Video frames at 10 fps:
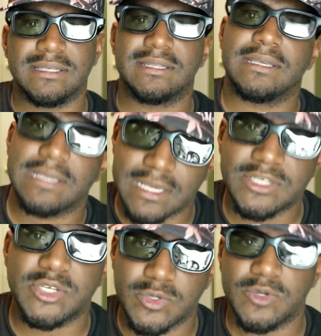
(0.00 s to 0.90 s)
is the
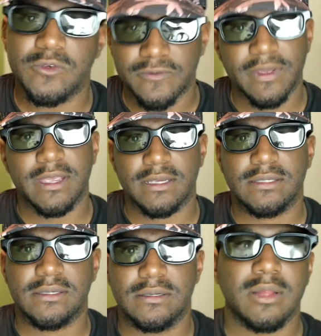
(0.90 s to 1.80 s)
yes you do
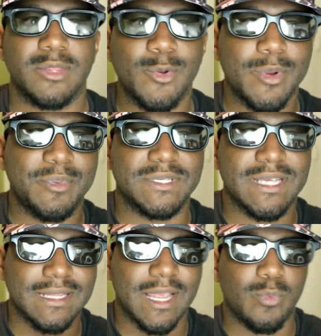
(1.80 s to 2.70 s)
phase. Though we
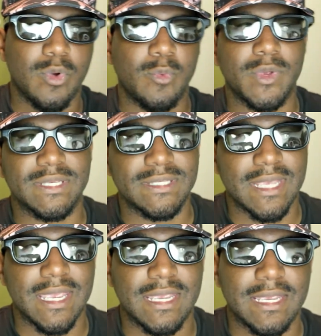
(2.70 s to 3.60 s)
pretend like what we
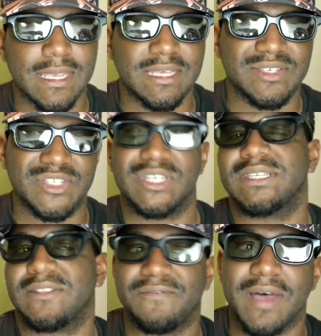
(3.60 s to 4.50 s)
say is
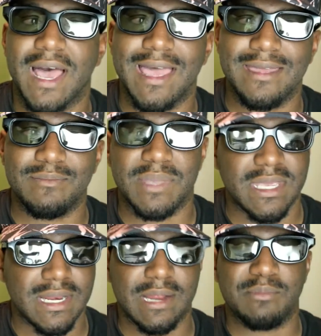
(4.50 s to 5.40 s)
justified,
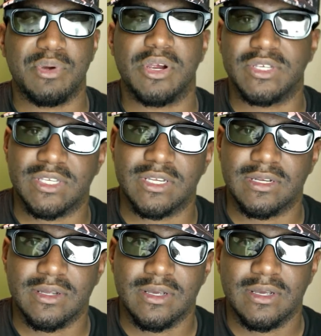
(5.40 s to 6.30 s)
be it in person
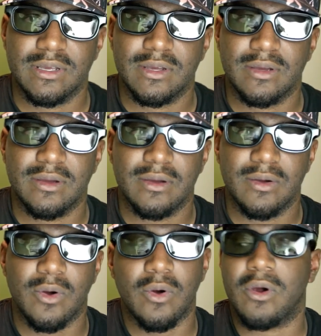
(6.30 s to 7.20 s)

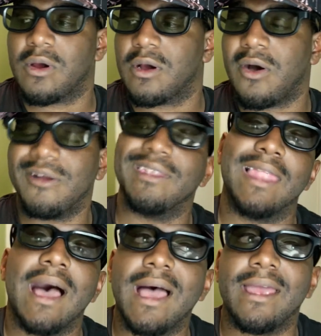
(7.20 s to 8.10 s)
or
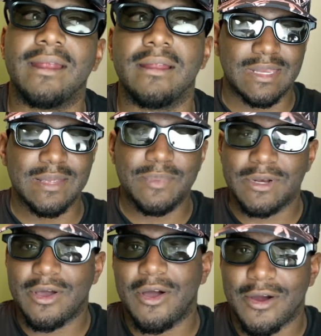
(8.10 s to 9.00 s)
online, deep
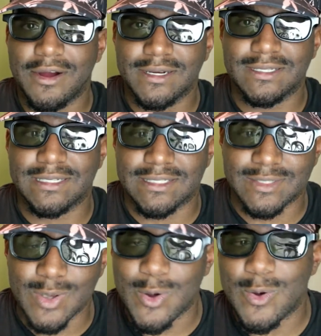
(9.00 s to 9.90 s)
in our hearts and
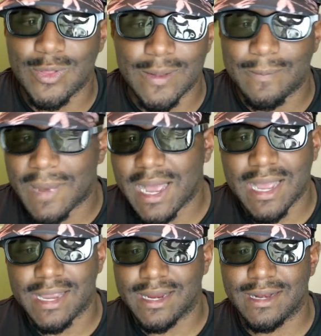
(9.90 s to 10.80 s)
soul and
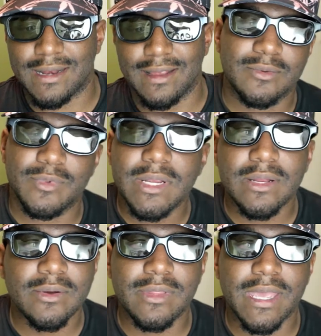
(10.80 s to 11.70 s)
mind, we
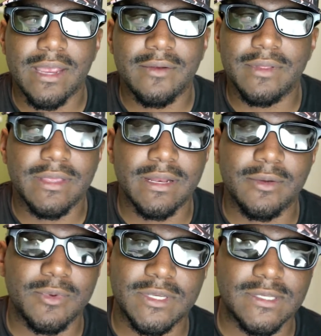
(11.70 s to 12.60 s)
know that everything
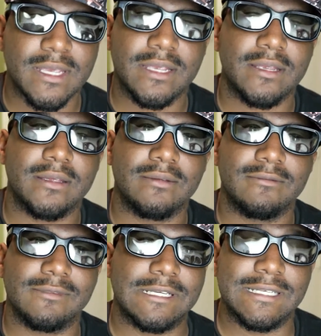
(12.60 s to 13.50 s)
that we say
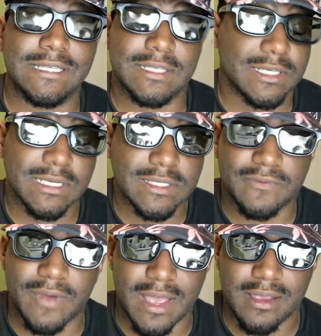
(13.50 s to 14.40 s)
isn't
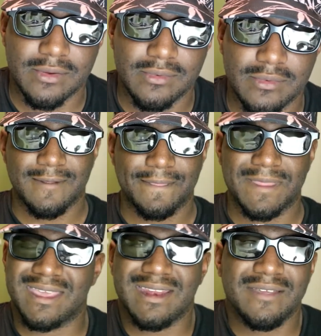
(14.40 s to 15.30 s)
justified.
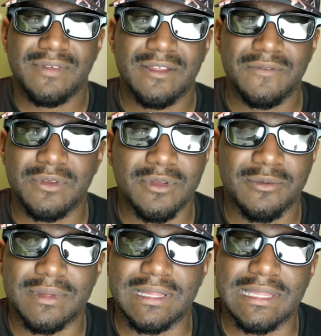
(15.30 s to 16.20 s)
And even if you
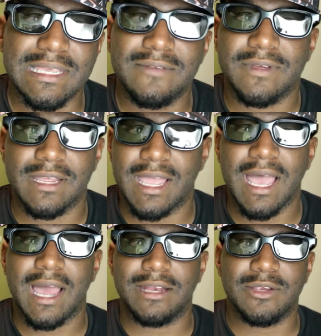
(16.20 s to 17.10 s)
don't believe in
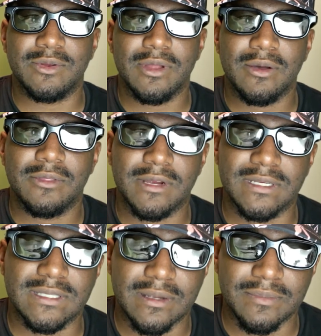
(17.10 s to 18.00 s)
God, you know
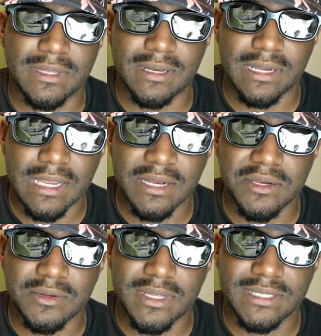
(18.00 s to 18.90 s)
there's something in
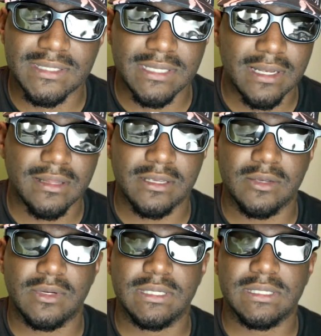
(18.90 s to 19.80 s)
you that's telling
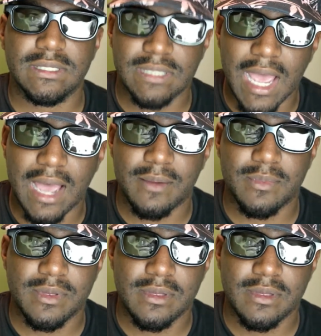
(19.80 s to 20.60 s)
you to stop.